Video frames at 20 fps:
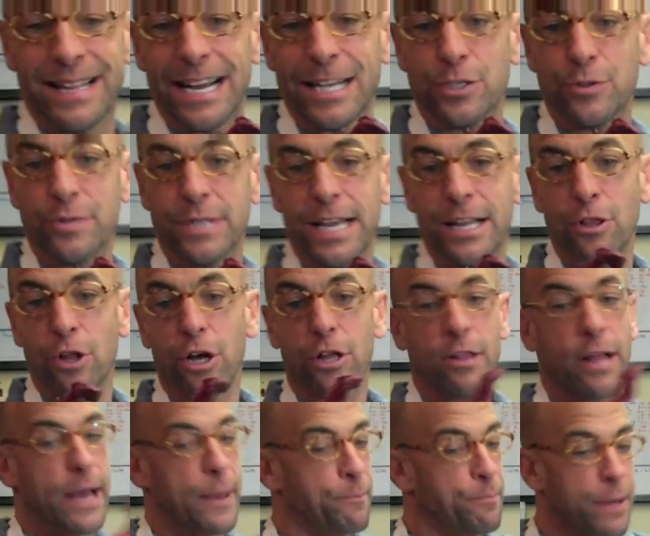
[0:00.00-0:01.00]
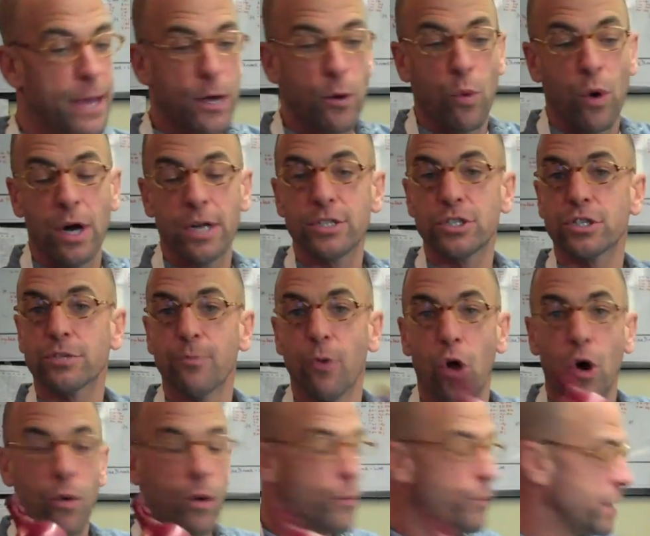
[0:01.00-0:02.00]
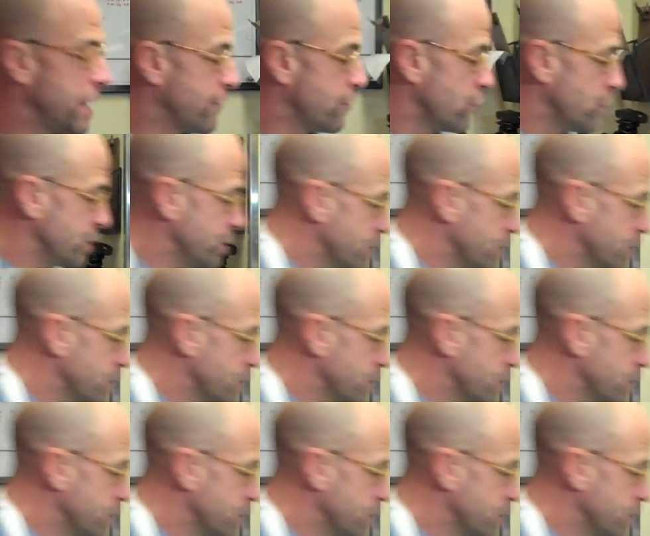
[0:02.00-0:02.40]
That's what they look like. Big one, small one, whatever one